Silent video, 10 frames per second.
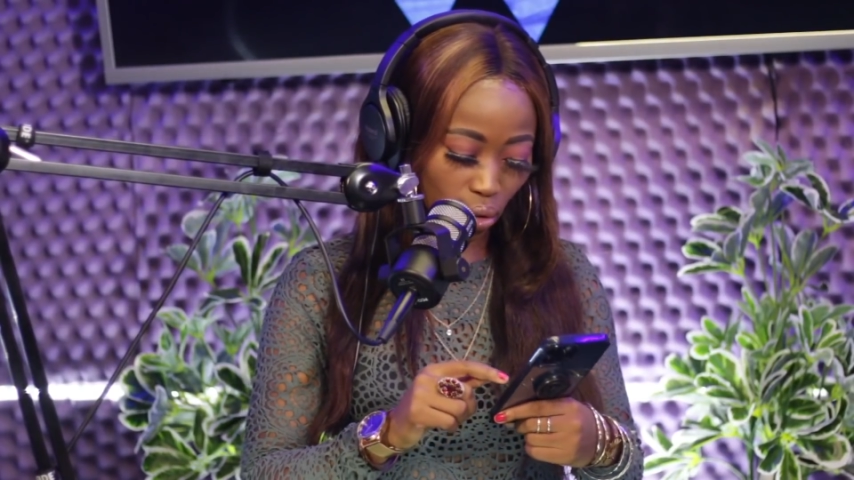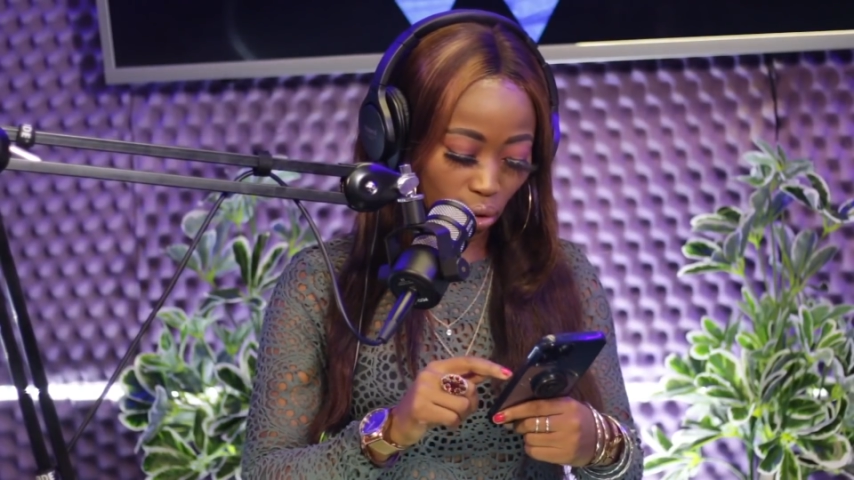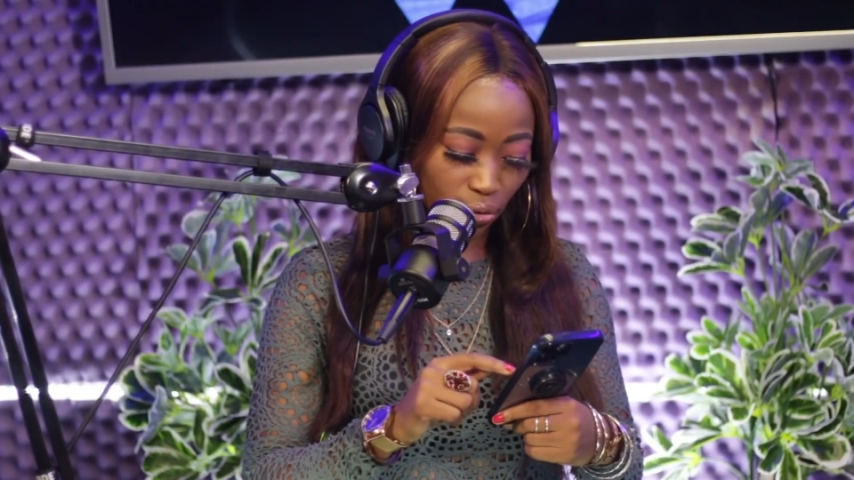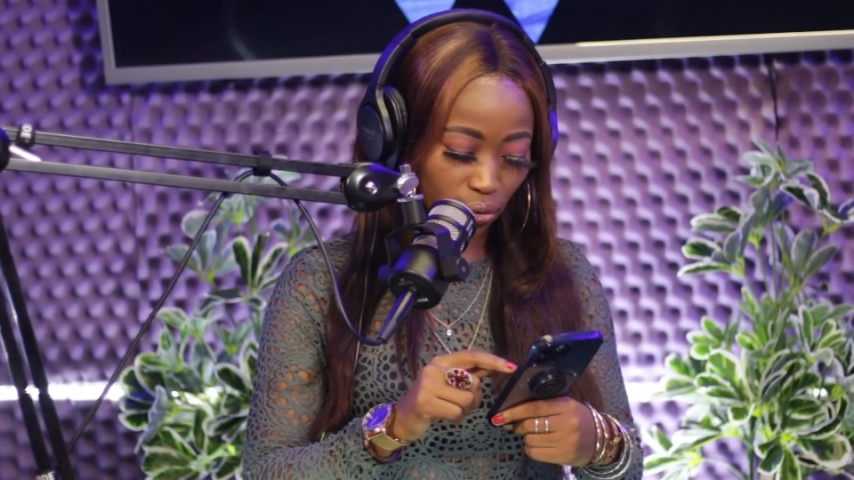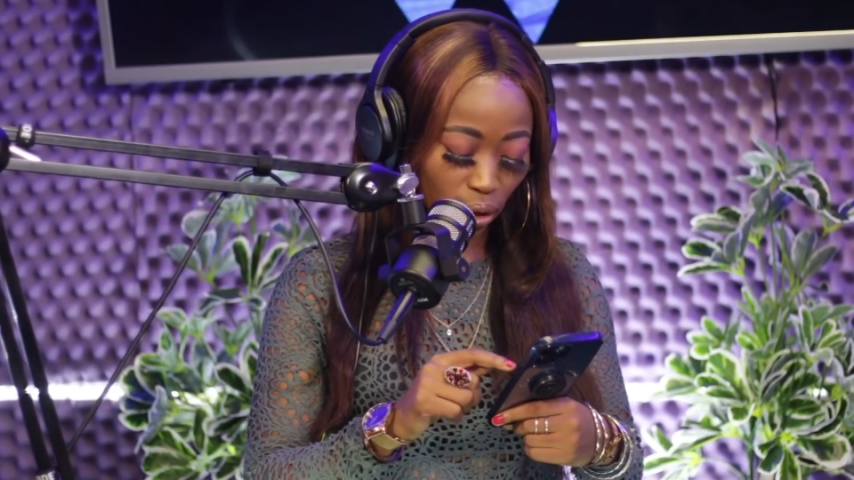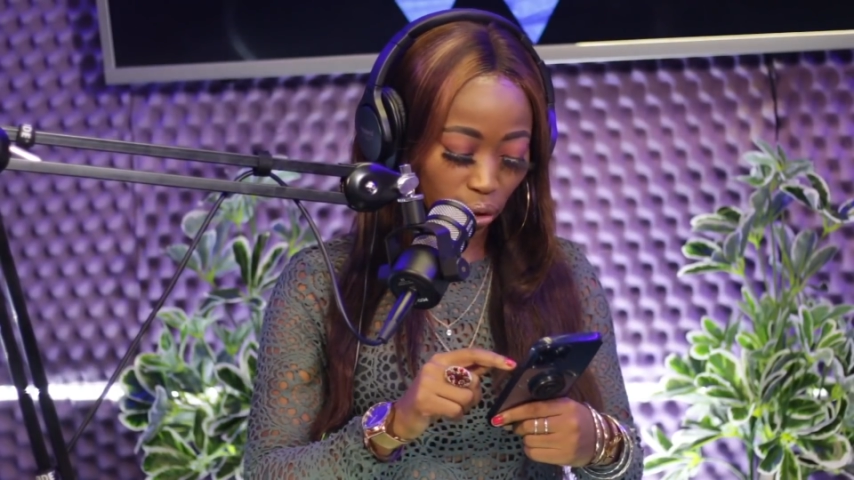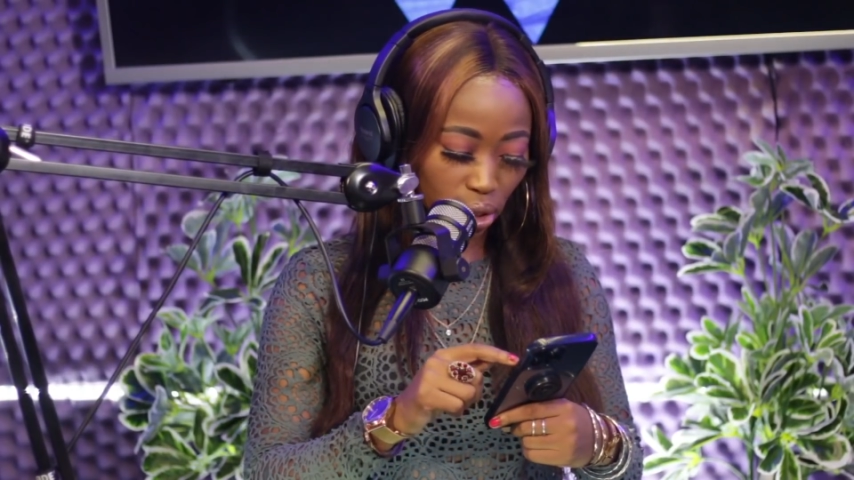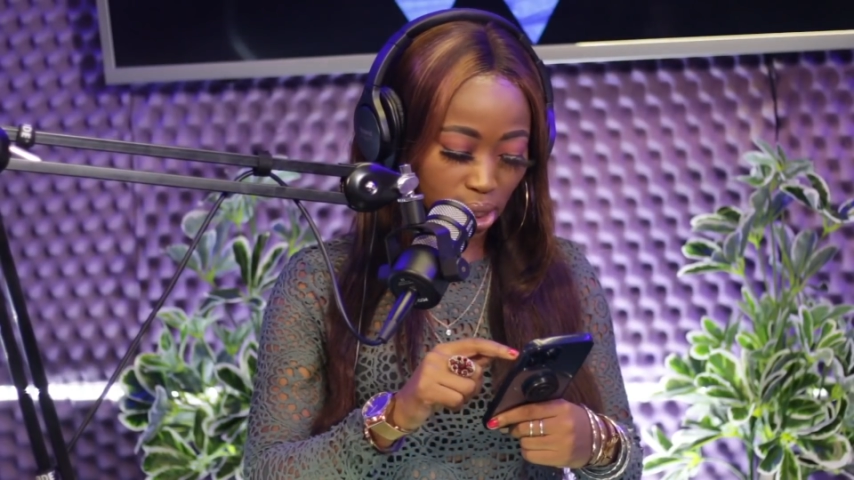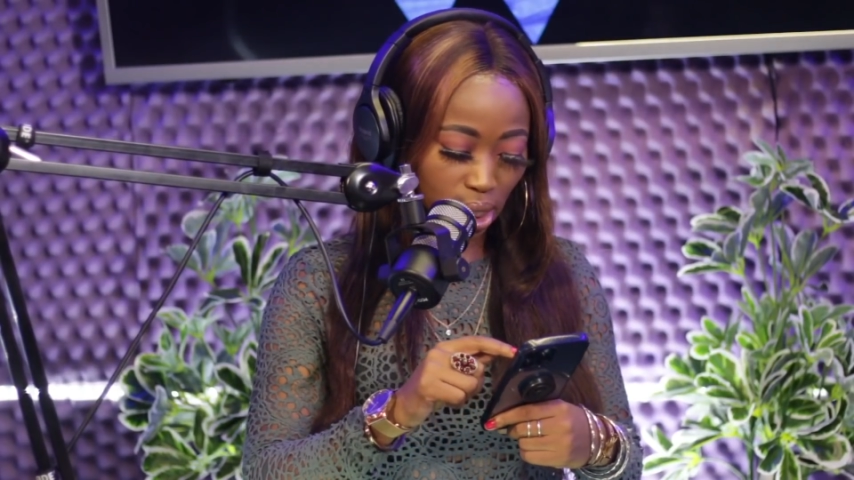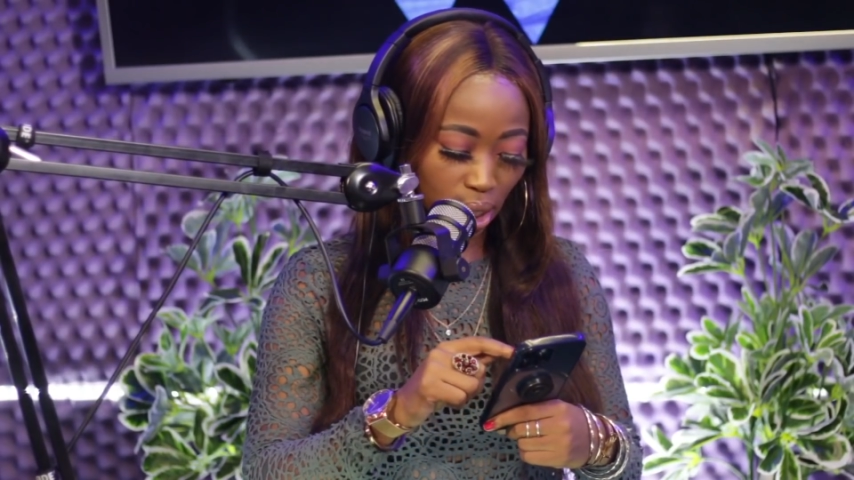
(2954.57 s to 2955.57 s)
off. You've got
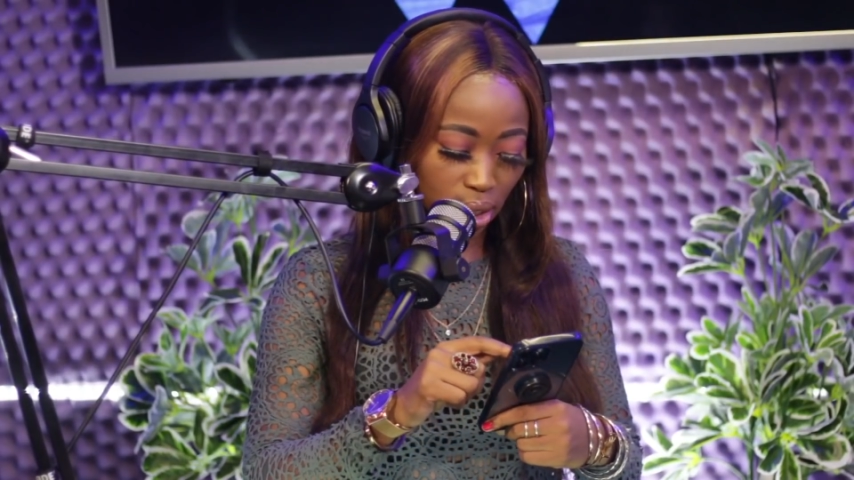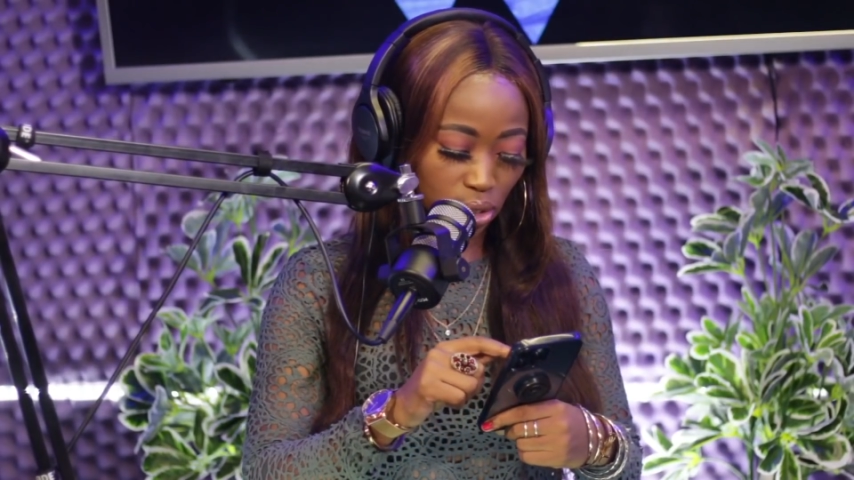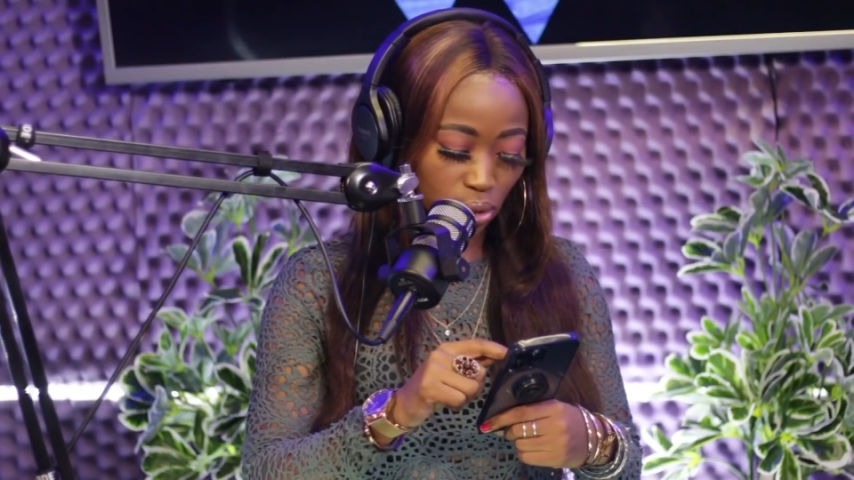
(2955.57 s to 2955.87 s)
30 seconds